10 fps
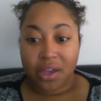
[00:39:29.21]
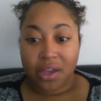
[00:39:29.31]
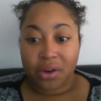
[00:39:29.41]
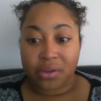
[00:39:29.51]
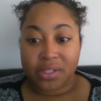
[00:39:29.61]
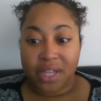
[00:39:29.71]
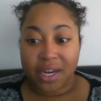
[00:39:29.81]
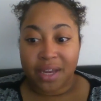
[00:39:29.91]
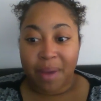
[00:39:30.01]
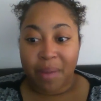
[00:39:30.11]
you know
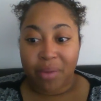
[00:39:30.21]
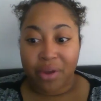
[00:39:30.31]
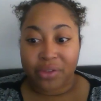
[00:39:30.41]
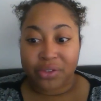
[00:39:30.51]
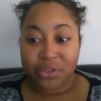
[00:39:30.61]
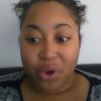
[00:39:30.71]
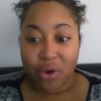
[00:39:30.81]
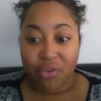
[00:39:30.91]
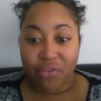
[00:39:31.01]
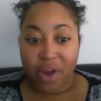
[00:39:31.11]
sending my brother's
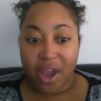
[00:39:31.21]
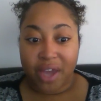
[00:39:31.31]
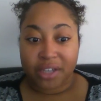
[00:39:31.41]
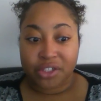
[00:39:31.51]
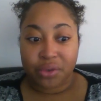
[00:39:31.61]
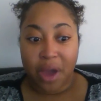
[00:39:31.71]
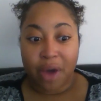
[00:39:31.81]
girlfriend to